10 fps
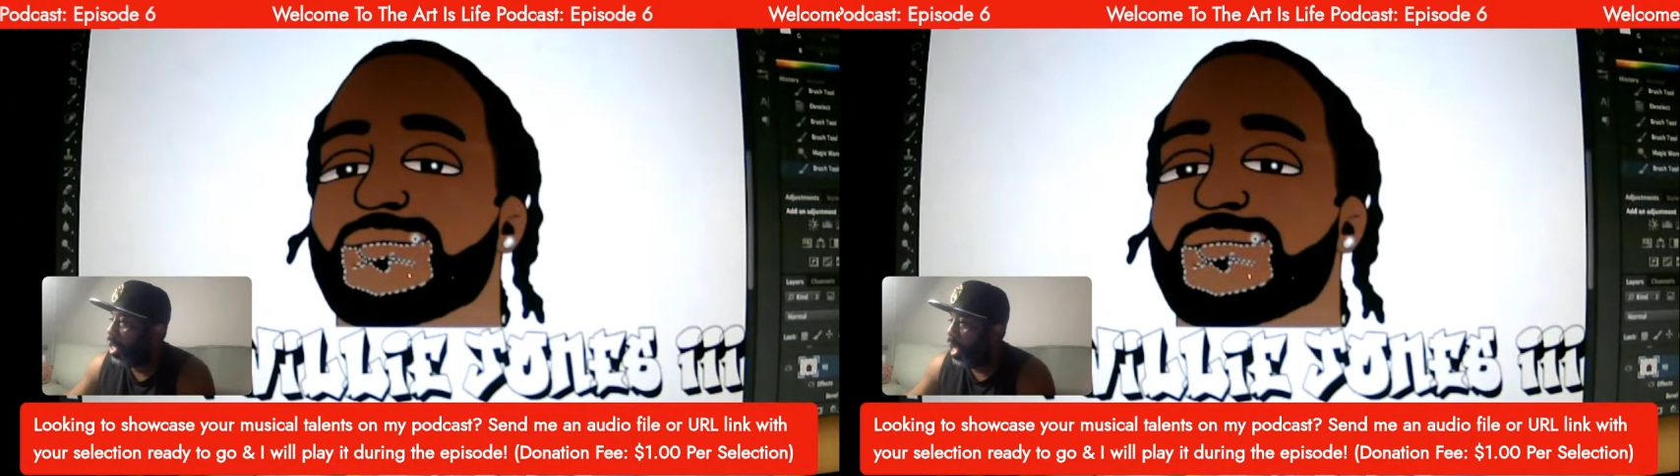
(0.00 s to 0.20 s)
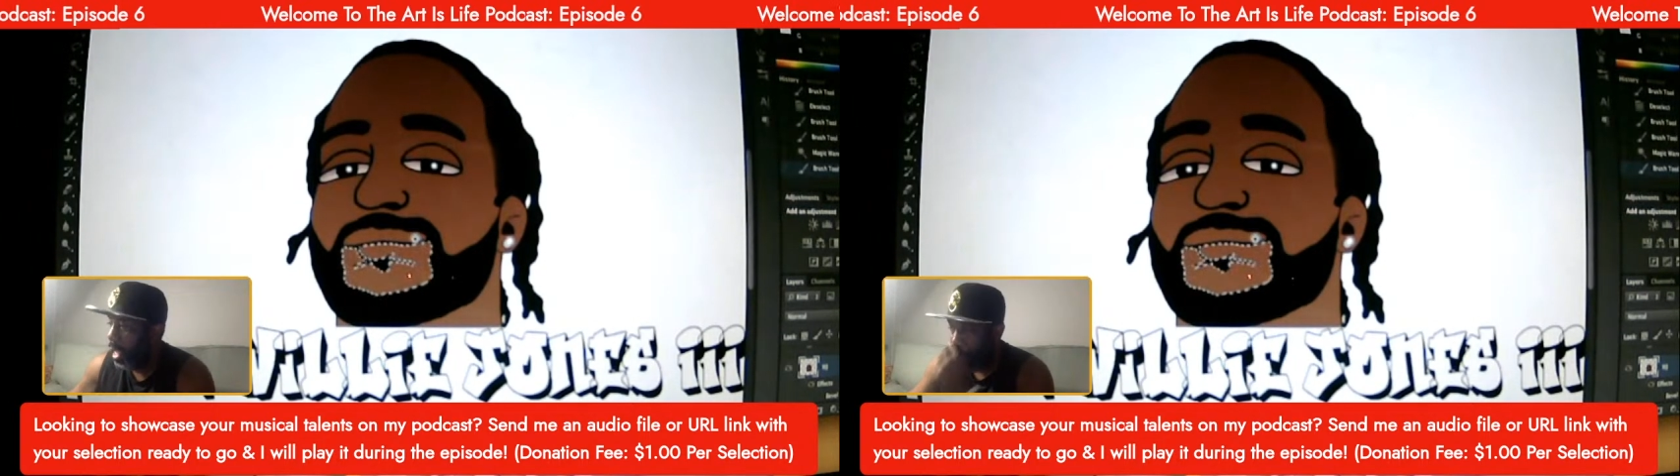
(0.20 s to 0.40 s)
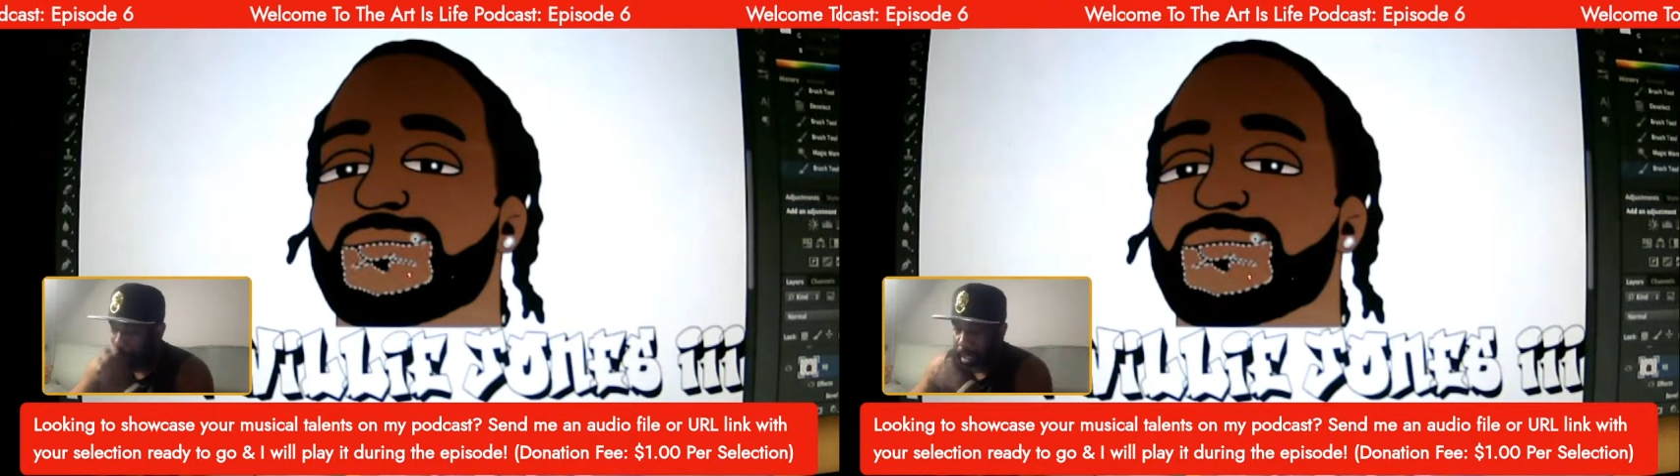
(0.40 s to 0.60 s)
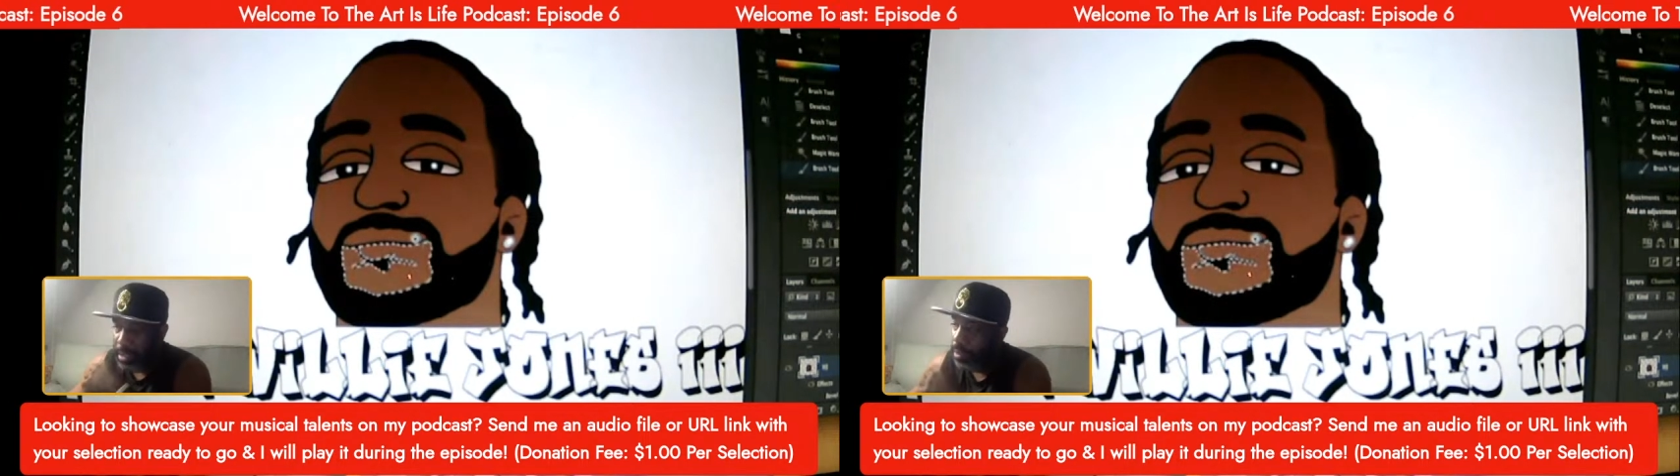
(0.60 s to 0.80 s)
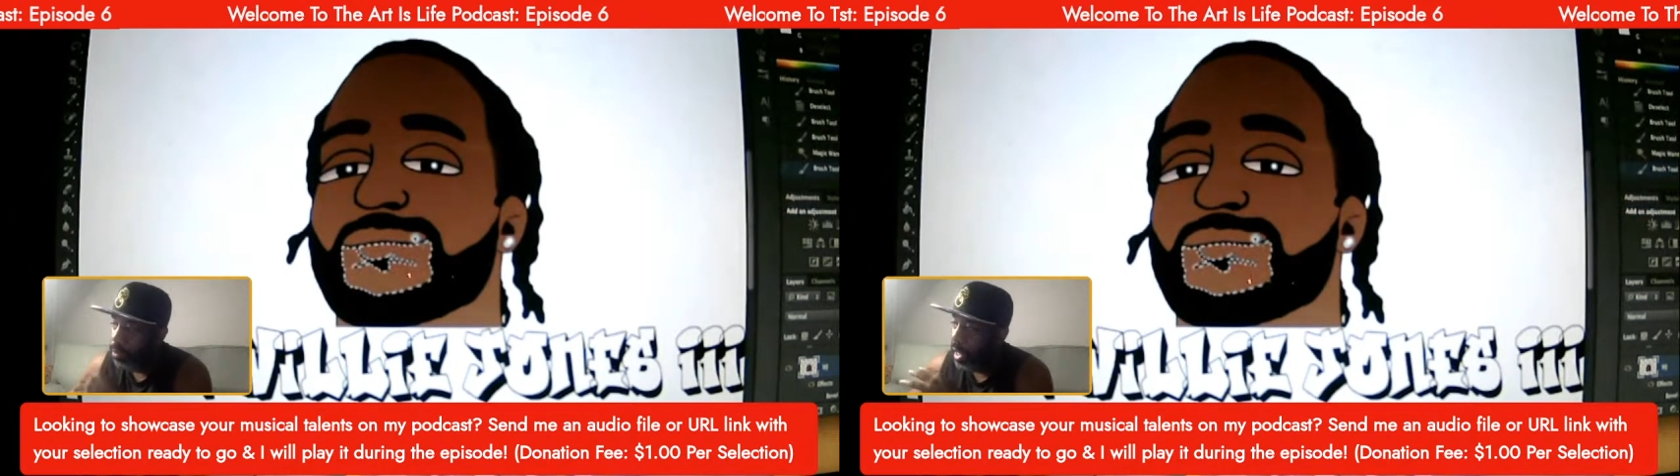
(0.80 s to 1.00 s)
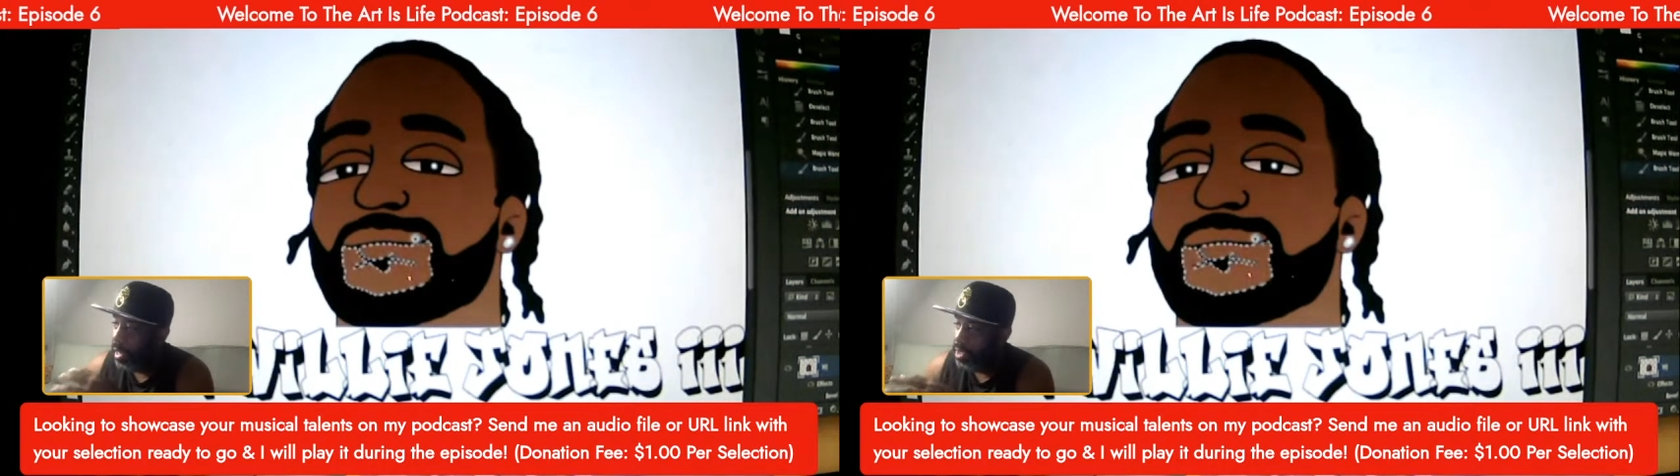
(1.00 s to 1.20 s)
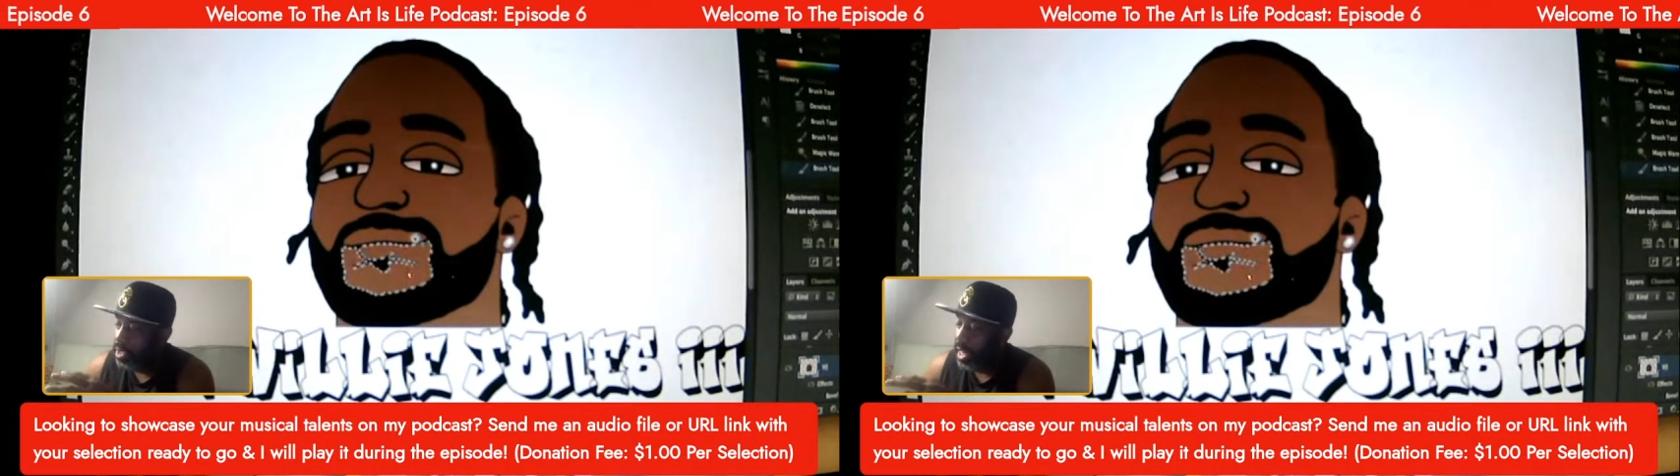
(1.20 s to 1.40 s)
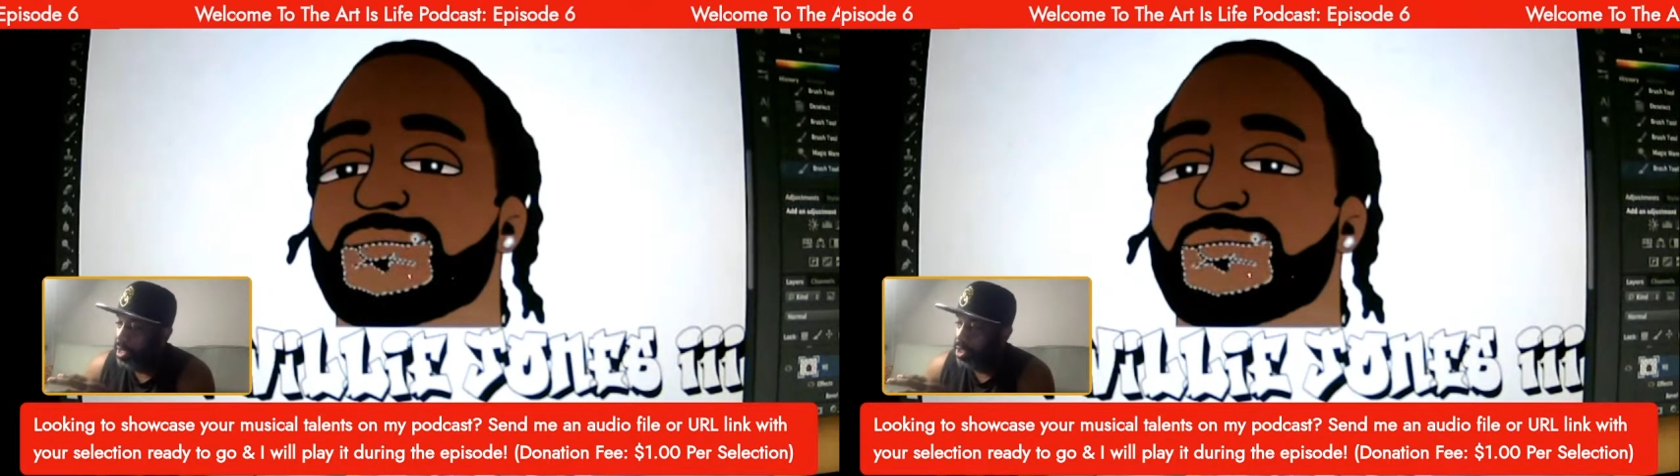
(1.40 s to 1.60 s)
And what I
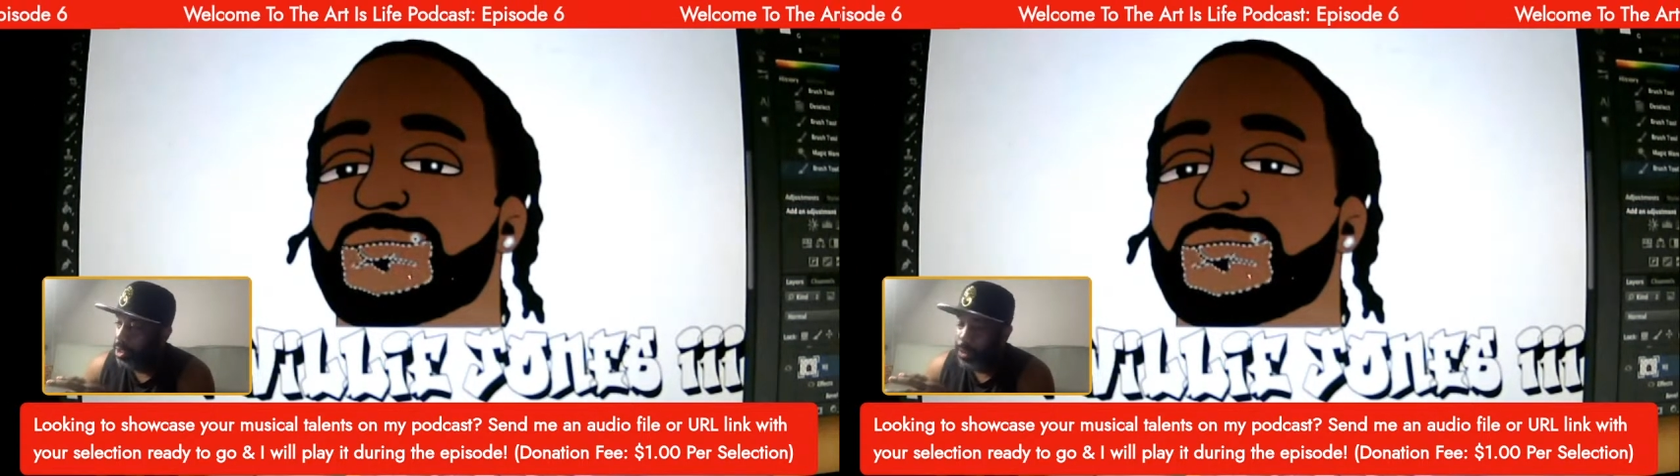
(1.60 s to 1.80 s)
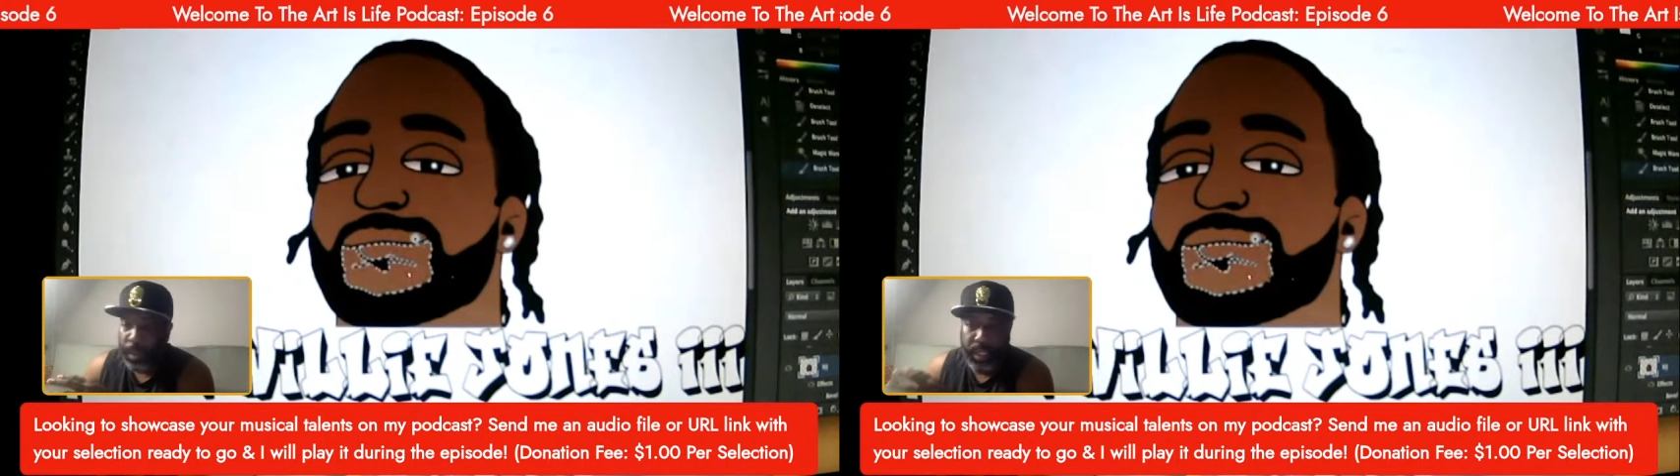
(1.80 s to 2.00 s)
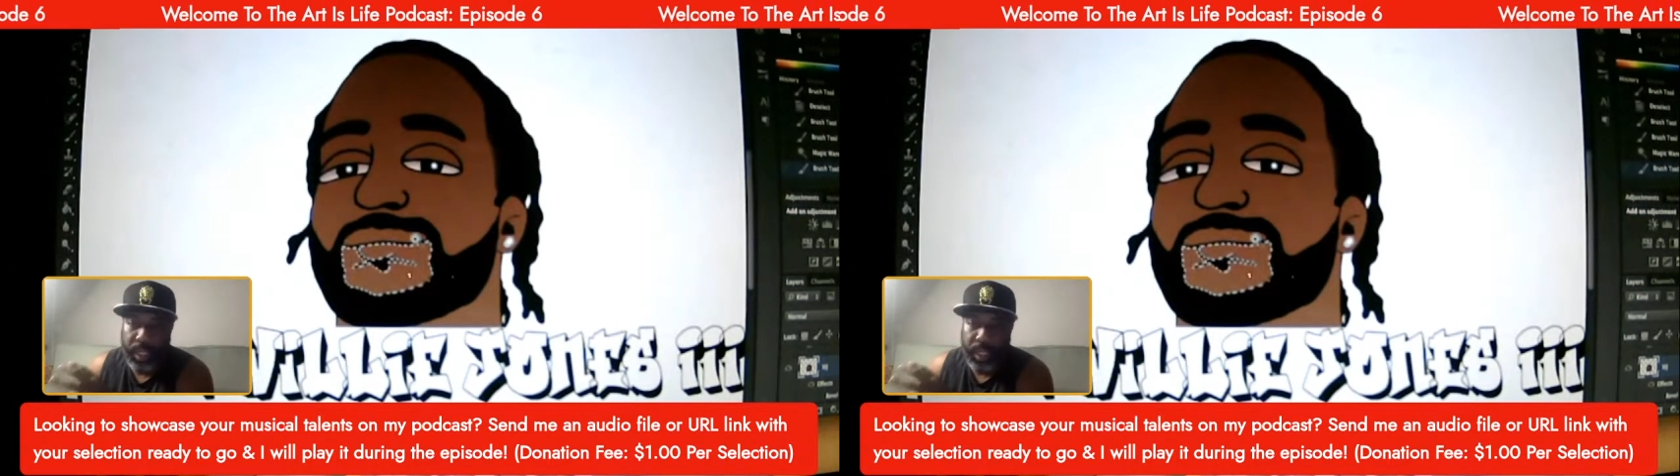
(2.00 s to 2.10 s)
decided to do is,